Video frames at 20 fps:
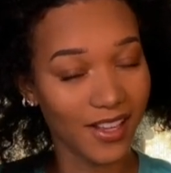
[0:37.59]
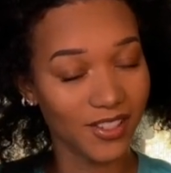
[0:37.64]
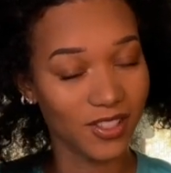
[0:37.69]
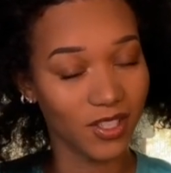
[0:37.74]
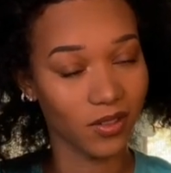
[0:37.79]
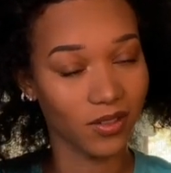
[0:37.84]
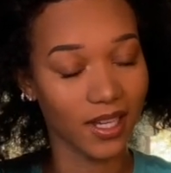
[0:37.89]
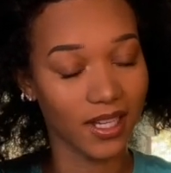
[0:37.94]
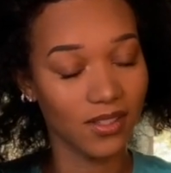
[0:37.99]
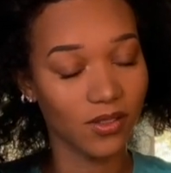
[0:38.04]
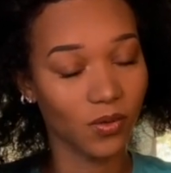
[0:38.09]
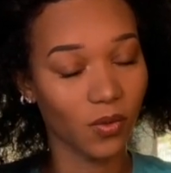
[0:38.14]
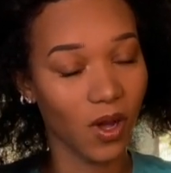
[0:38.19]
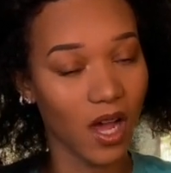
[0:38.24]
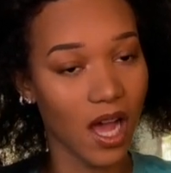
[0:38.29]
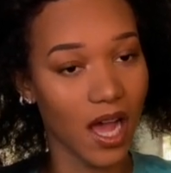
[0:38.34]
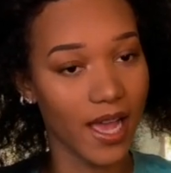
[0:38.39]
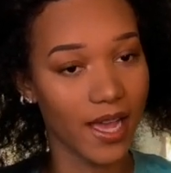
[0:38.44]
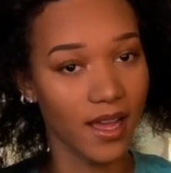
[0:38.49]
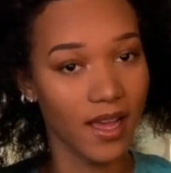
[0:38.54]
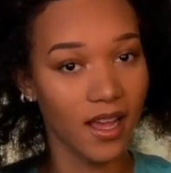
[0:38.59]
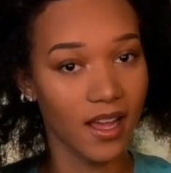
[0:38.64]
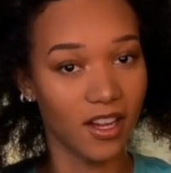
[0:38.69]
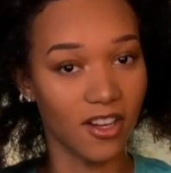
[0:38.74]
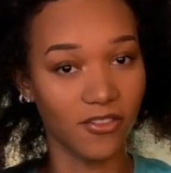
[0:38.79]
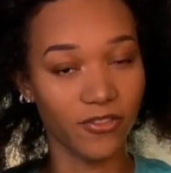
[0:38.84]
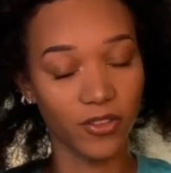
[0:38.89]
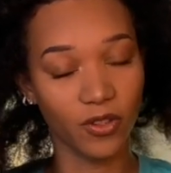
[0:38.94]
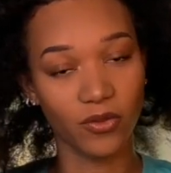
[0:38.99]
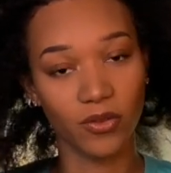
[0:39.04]
So that's why a
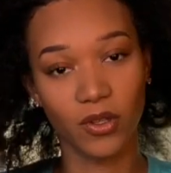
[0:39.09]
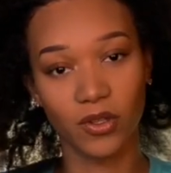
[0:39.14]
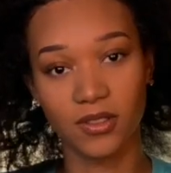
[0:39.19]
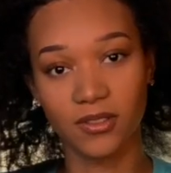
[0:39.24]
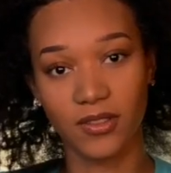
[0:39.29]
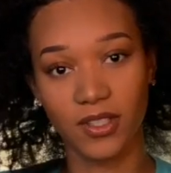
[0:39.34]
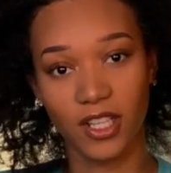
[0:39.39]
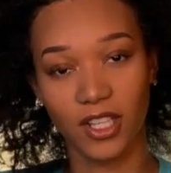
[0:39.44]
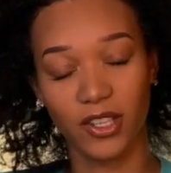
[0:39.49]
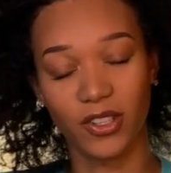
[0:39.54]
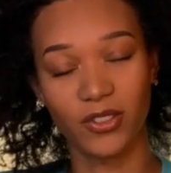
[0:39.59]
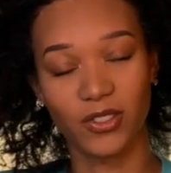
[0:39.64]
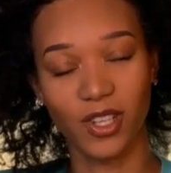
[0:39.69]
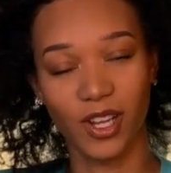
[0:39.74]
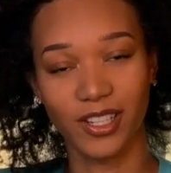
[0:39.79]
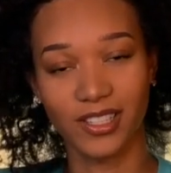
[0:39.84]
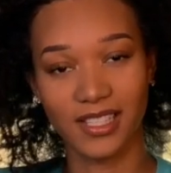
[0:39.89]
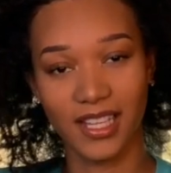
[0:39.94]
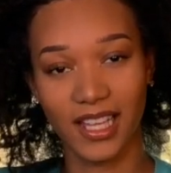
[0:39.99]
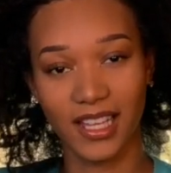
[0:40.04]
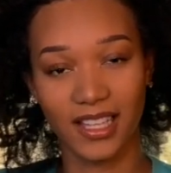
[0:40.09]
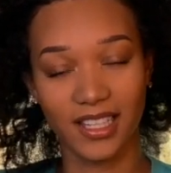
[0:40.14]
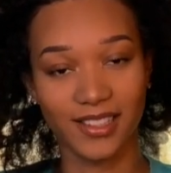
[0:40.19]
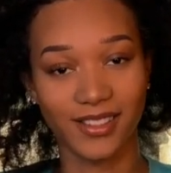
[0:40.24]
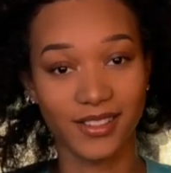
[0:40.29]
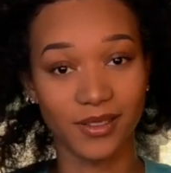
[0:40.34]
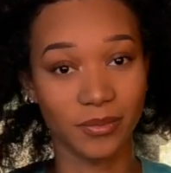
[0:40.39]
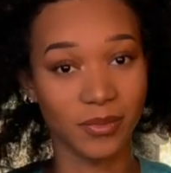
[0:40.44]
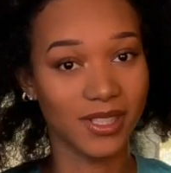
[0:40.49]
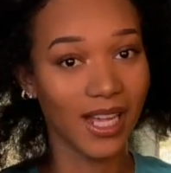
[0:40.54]
few of those videos are taking
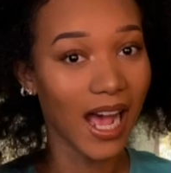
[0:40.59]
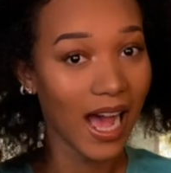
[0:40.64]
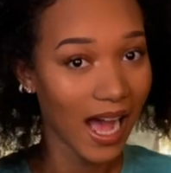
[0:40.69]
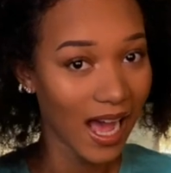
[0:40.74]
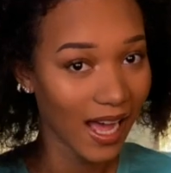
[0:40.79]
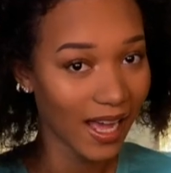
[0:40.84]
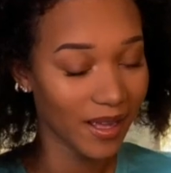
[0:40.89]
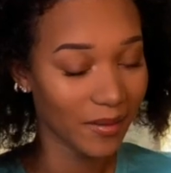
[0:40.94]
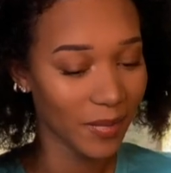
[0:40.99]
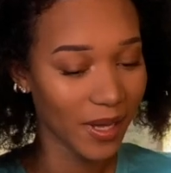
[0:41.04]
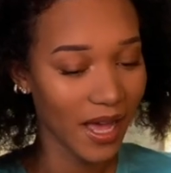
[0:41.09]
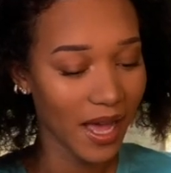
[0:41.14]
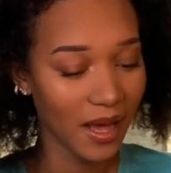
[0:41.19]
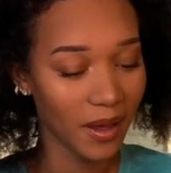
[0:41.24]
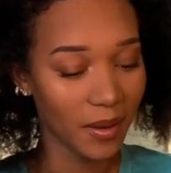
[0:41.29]
some time.